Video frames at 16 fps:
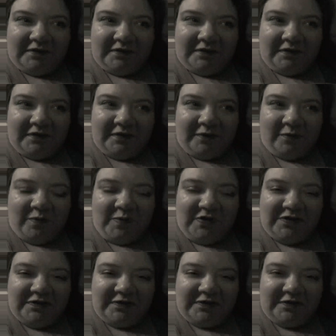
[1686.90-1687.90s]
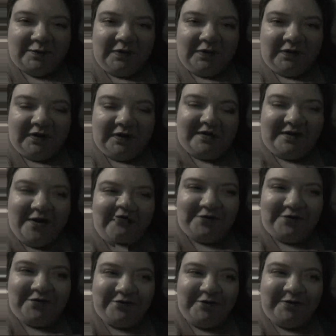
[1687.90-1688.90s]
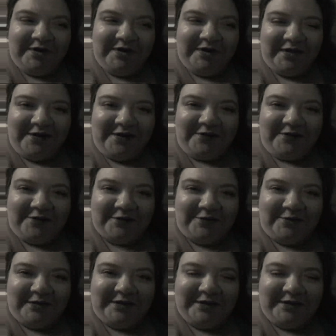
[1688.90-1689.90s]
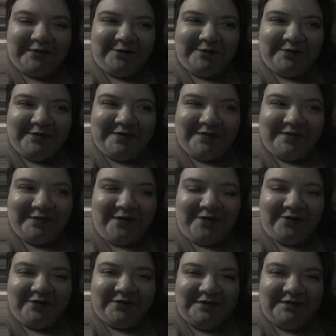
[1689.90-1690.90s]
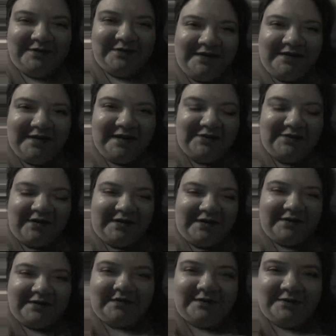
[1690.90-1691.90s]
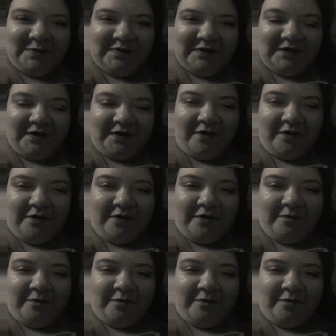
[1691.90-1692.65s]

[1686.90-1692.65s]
like we go through recliners quickly with all these teenage kids sitting on them.